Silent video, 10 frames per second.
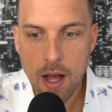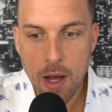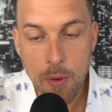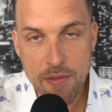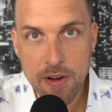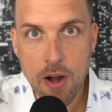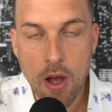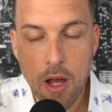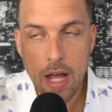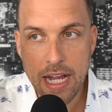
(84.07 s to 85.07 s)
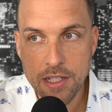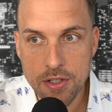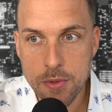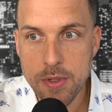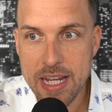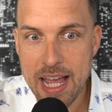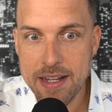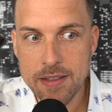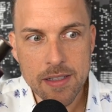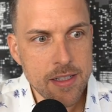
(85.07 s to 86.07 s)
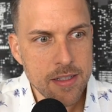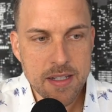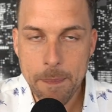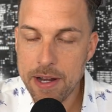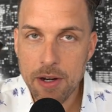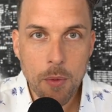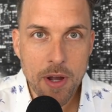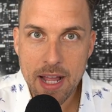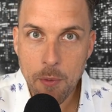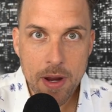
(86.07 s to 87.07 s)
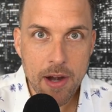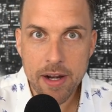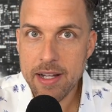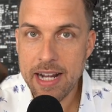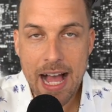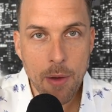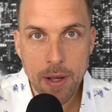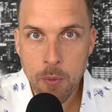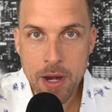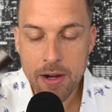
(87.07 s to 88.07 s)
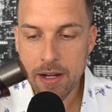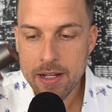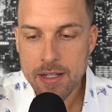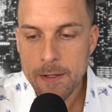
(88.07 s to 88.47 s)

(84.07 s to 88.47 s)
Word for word: However, I do get, depending on when I wear it and how I wear it,